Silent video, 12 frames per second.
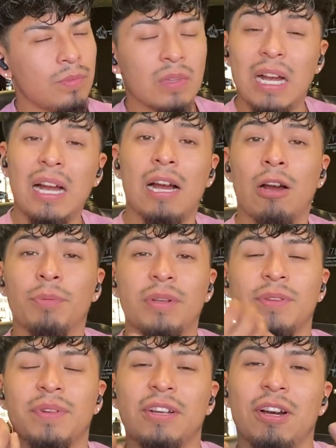I hope this
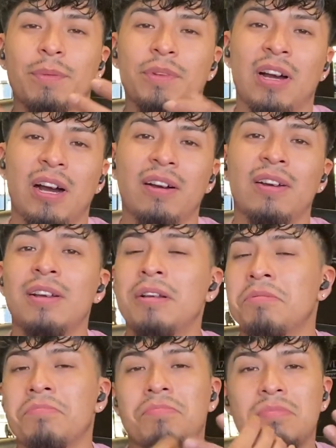video helped you out.
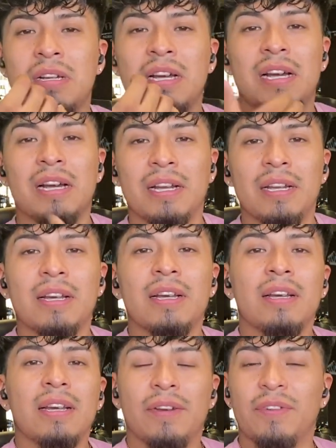And
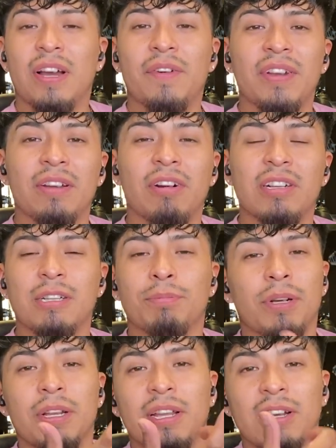if you have any questions,
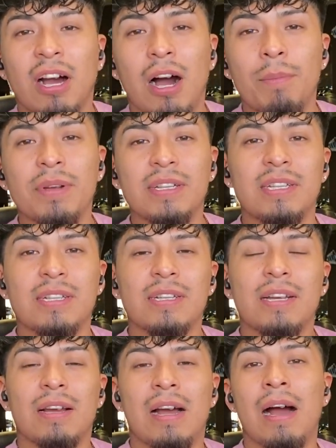put it in the comments.
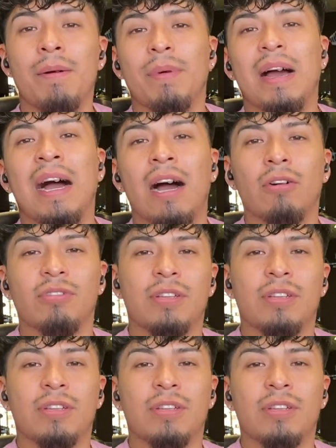I'm out.